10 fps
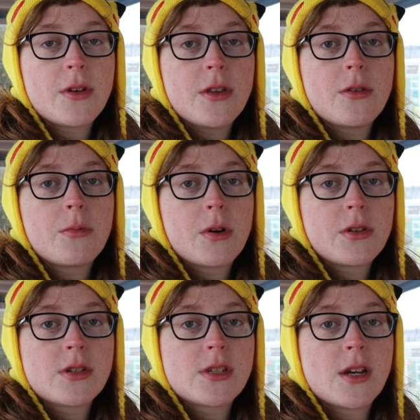that the
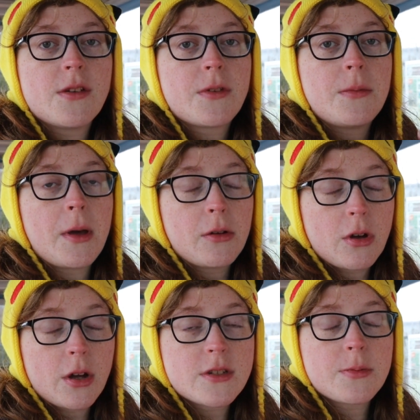one serving
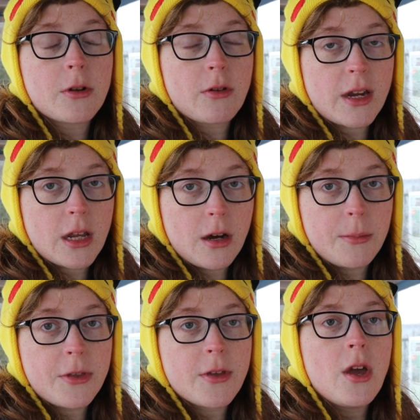Melton Constable and Great
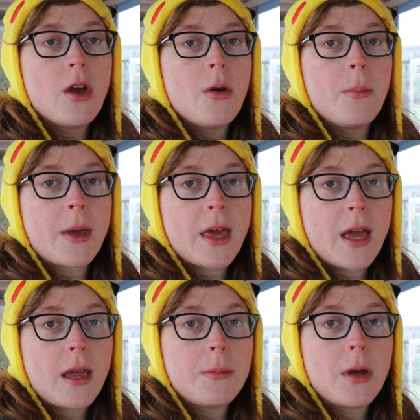Yarmouth
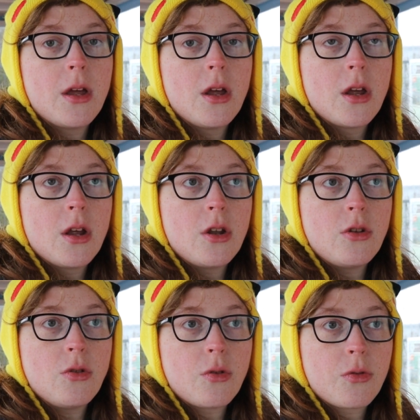became
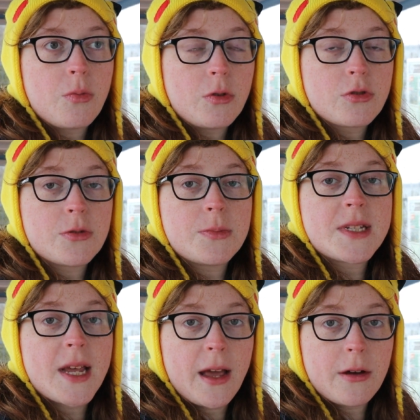North Walsham
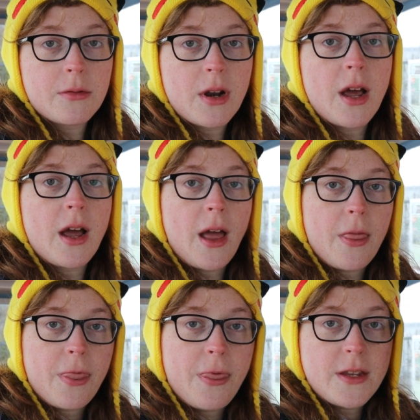Town,
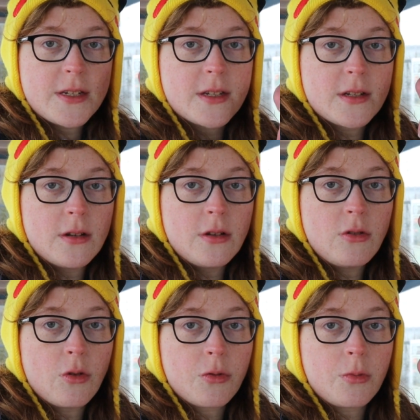and this
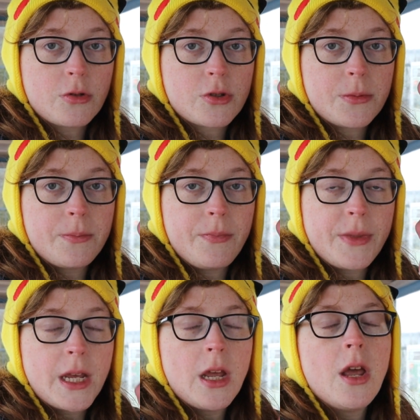North Walsham
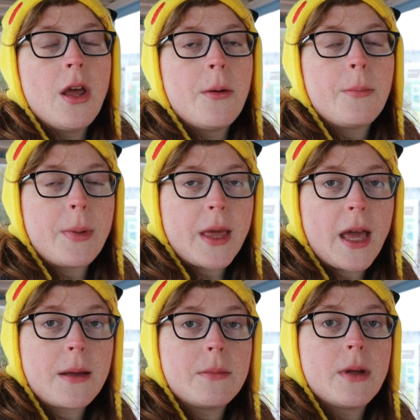
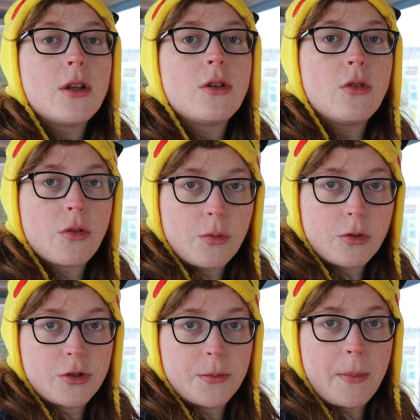became North
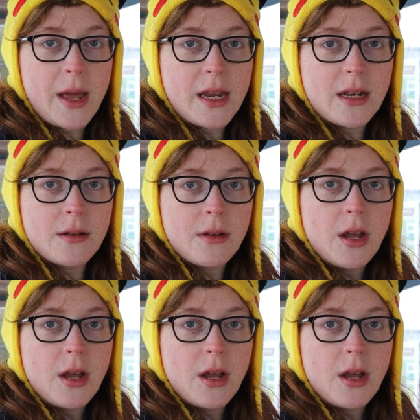Walsham Main.